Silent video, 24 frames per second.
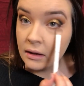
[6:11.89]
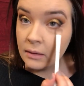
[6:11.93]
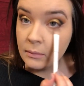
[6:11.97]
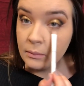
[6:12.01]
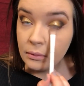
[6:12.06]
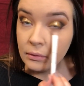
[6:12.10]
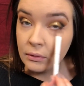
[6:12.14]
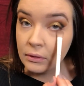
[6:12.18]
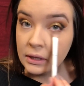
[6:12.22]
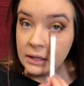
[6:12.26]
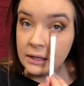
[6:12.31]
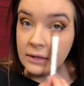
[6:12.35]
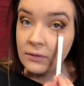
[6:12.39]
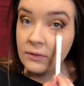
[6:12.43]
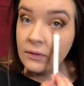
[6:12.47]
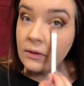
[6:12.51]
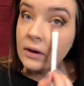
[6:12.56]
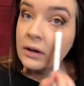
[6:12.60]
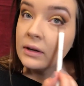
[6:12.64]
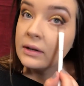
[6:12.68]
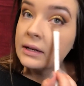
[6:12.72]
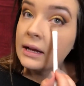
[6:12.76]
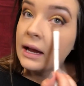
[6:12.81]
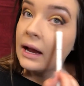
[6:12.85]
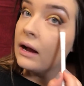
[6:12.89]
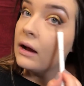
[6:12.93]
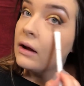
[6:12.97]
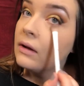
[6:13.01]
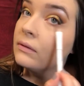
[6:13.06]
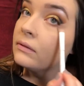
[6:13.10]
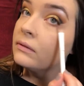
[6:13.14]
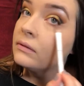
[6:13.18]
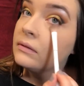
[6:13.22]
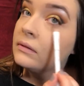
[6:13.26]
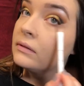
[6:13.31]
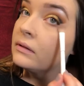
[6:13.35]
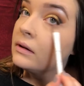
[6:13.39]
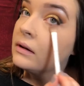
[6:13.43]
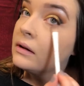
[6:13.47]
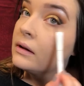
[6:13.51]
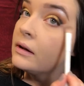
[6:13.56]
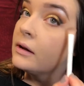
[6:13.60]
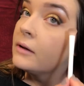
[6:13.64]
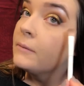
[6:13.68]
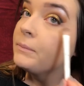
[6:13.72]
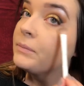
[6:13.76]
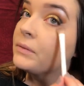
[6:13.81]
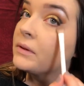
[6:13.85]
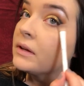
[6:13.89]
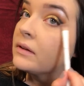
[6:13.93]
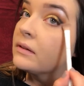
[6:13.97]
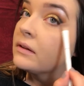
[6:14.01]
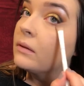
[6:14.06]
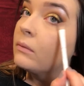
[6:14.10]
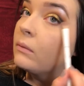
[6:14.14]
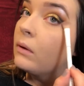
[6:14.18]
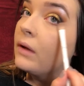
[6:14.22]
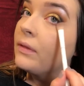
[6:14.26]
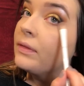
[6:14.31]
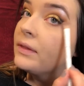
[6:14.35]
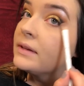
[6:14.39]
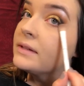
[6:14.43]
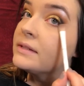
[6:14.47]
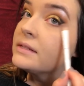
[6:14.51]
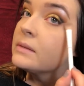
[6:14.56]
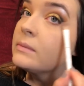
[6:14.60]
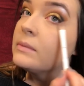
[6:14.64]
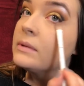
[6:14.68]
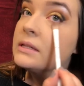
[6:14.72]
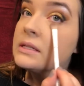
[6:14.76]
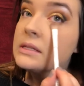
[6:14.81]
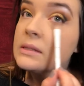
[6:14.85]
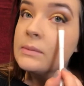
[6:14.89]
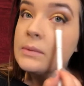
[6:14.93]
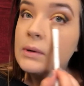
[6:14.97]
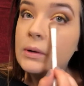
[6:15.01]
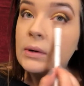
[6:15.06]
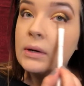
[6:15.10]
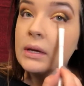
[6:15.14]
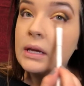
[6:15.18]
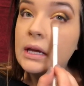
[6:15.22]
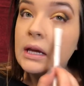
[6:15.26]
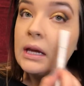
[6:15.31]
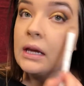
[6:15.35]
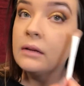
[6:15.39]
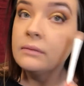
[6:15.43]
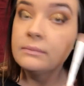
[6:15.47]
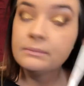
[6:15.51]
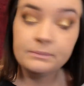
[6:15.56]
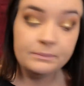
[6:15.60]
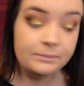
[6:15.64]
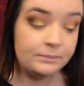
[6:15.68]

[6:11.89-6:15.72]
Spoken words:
pretty far down, because I want this to be smoky.